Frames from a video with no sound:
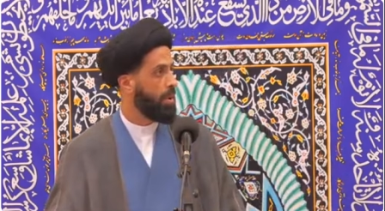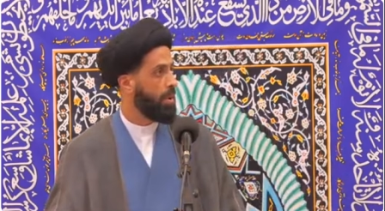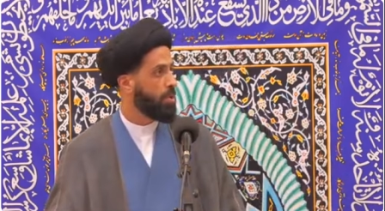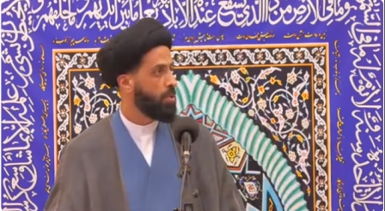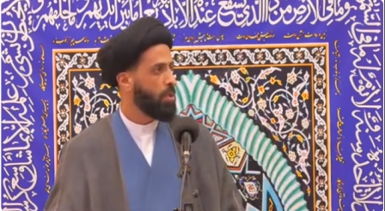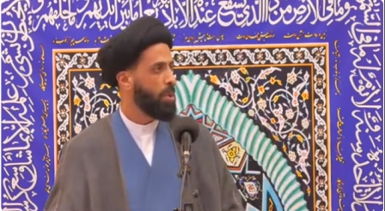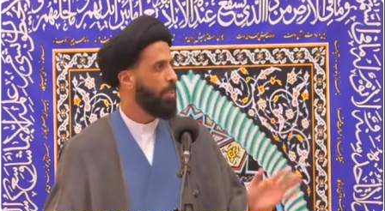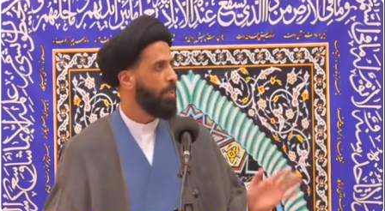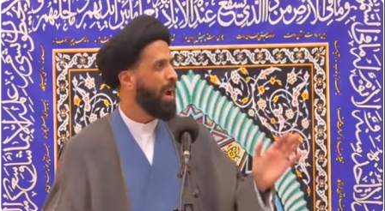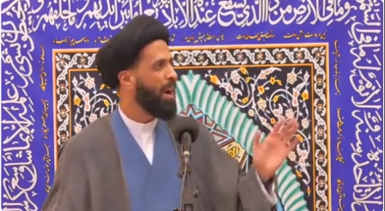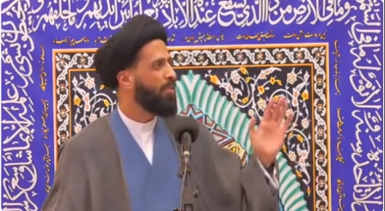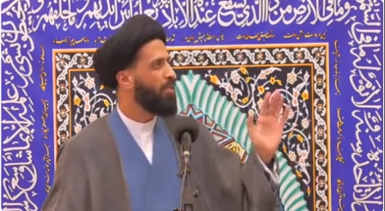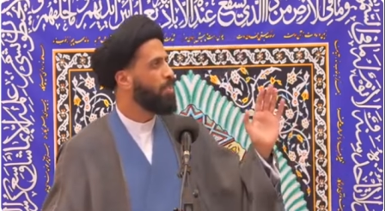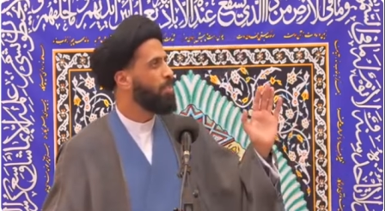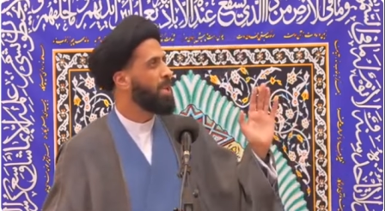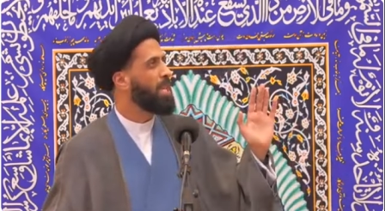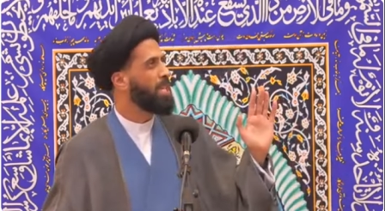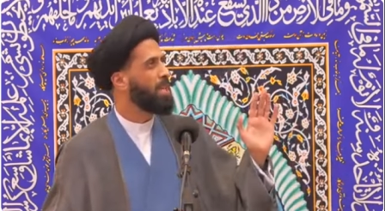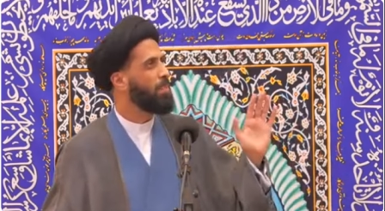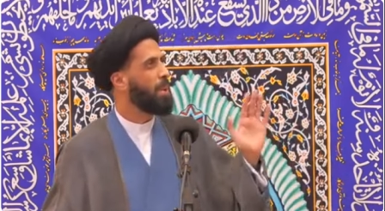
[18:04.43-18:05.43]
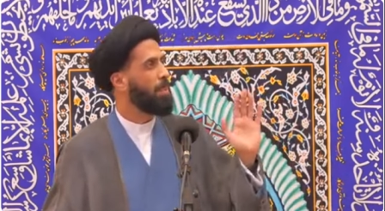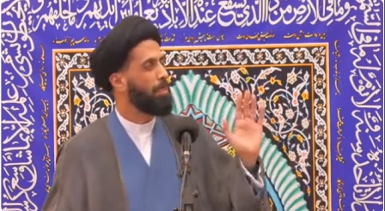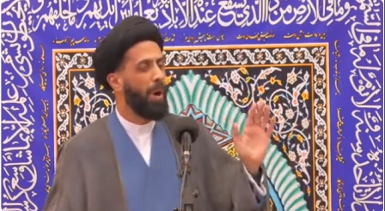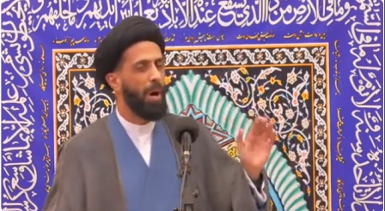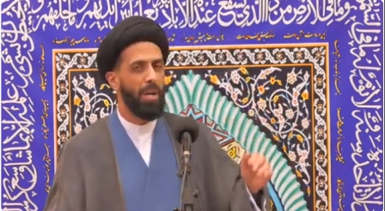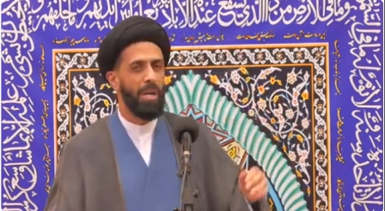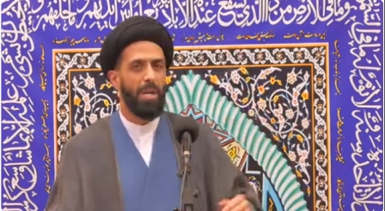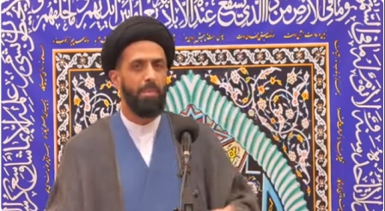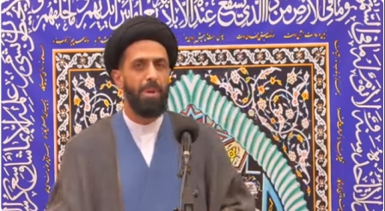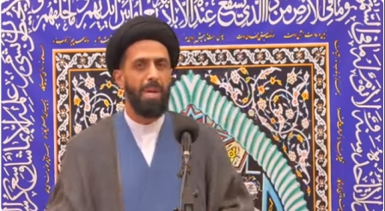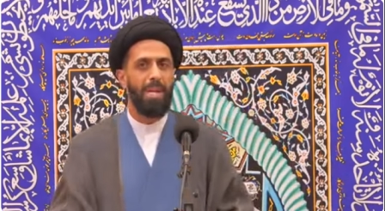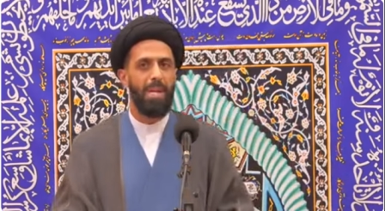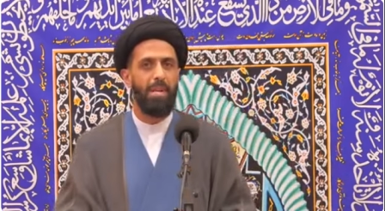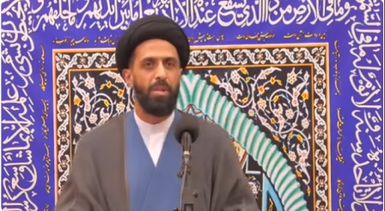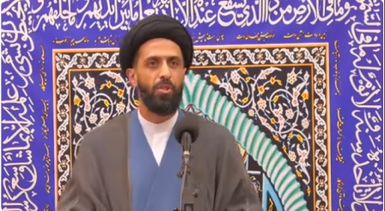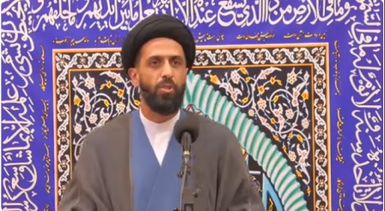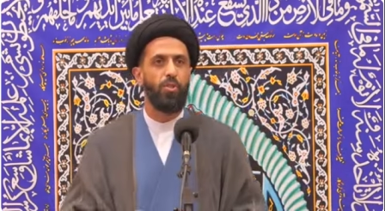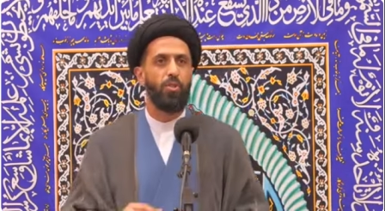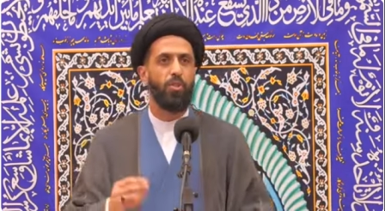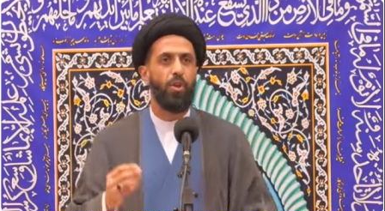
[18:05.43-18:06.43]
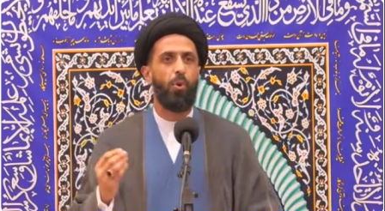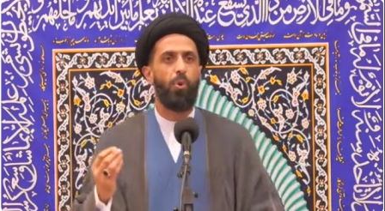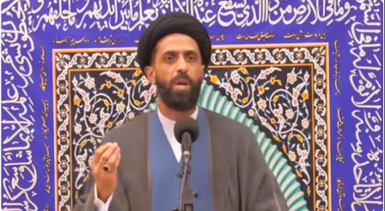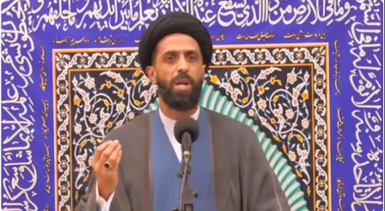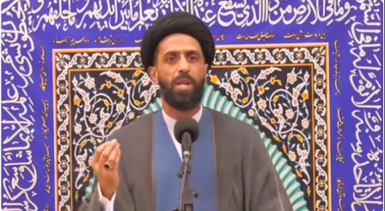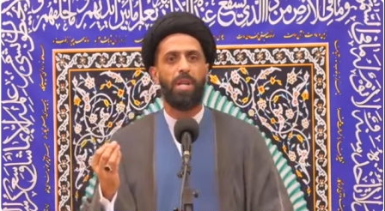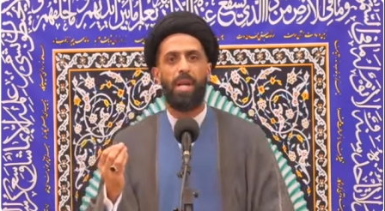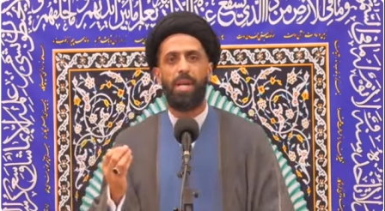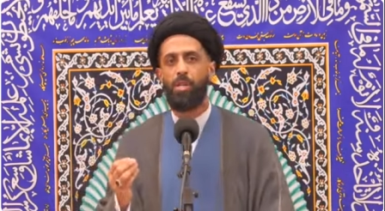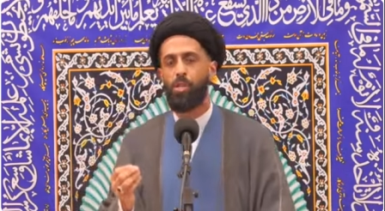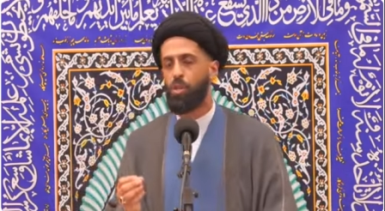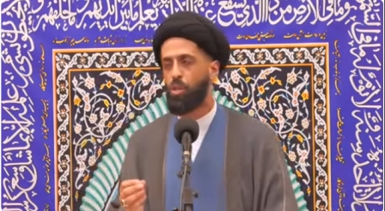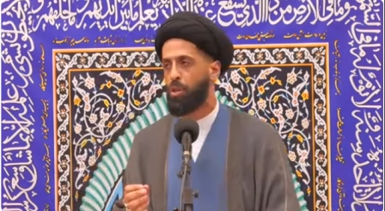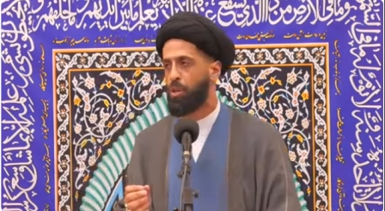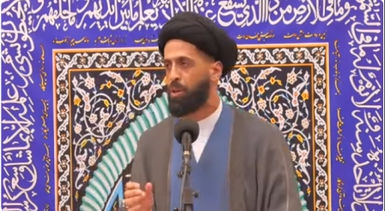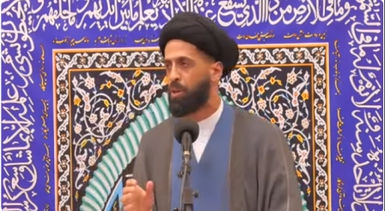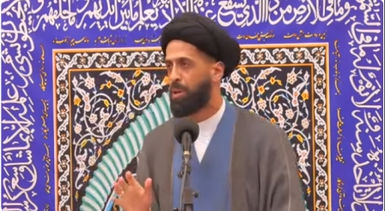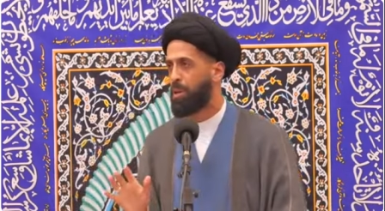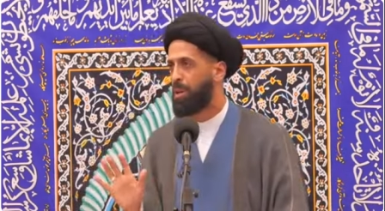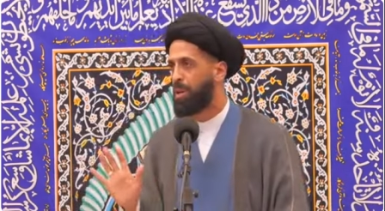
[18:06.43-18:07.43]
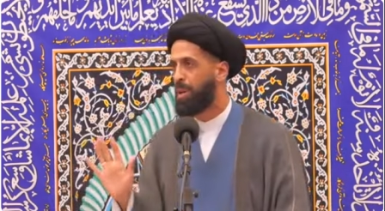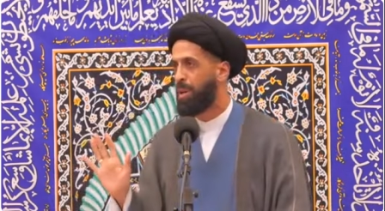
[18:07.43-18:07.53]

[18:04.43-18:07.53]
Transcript: So the Prophet, peace be upon him, in his stoic nature,